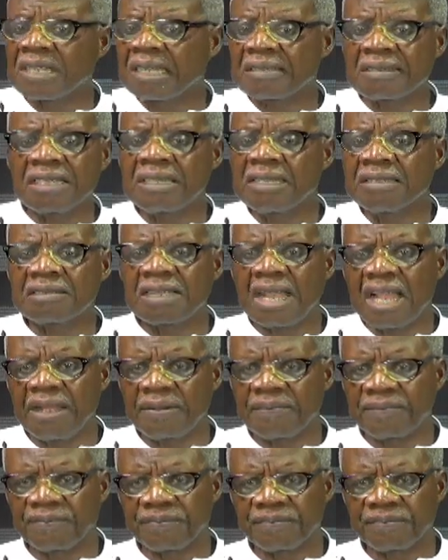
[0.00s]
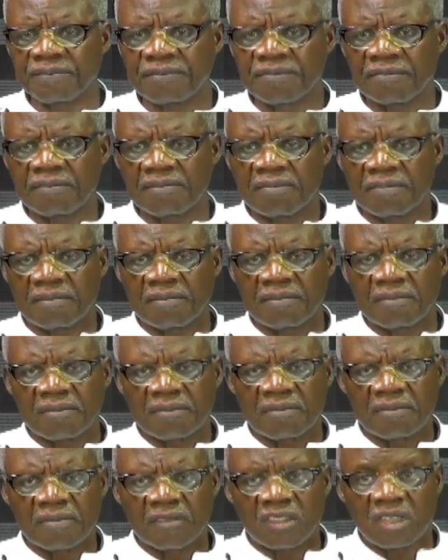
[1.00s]
at any time.
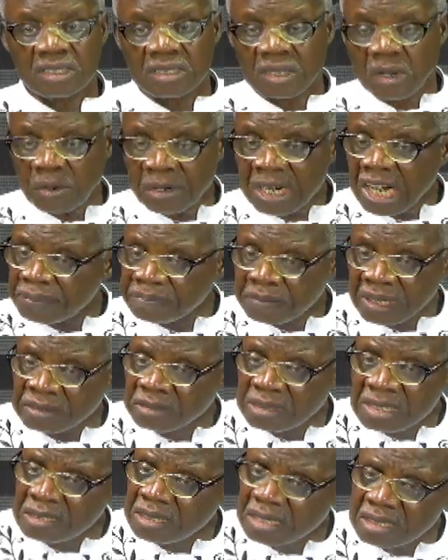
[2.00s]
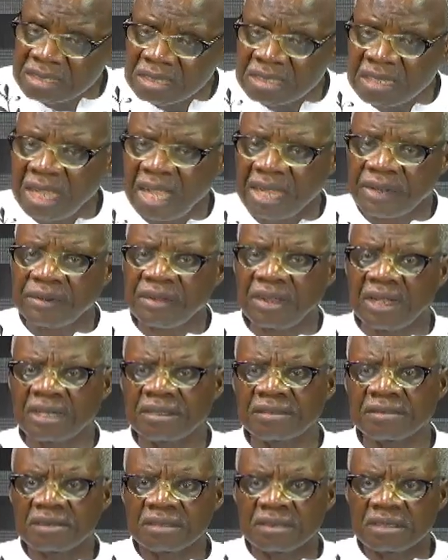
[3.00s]
Se o rapture sisi ya na,
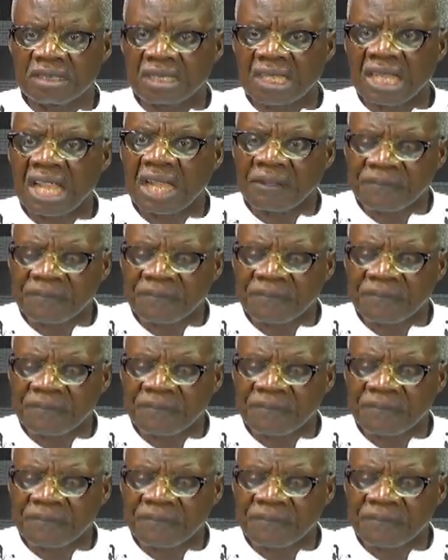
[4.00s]
e